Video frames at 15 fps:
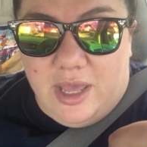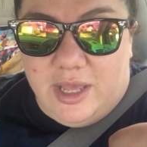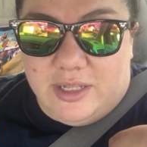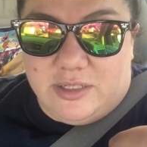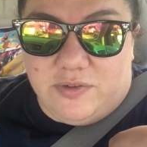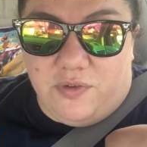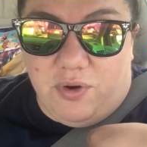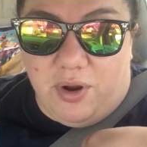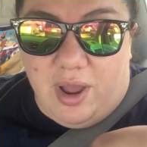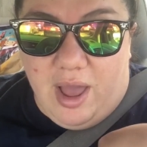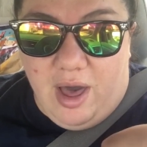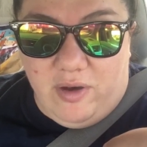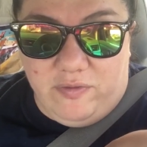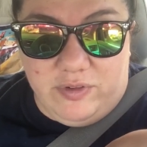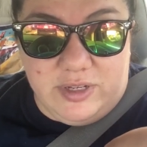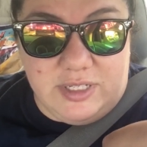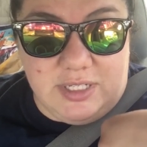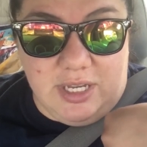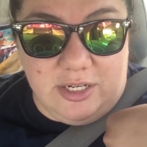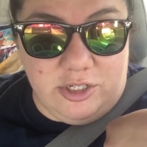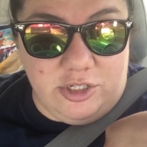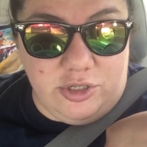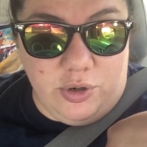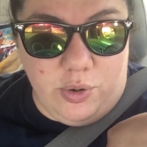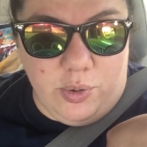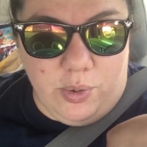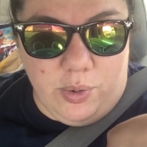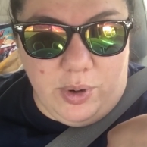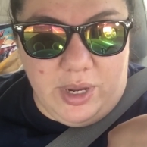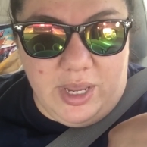It's for Alpha
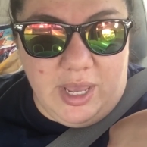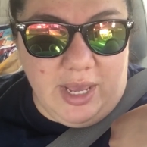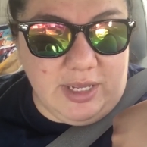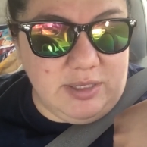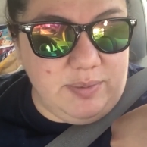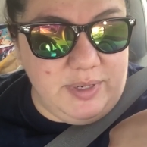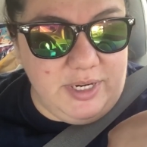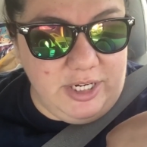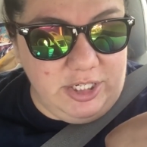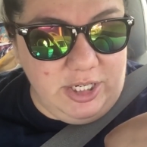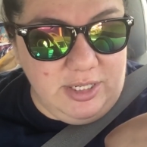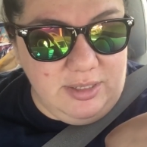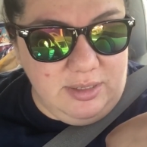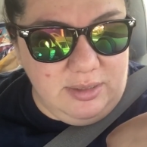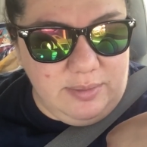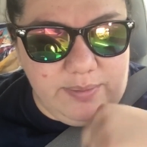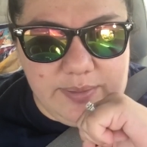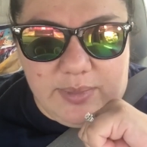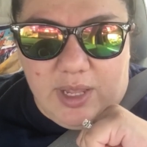Centauri Expeditions.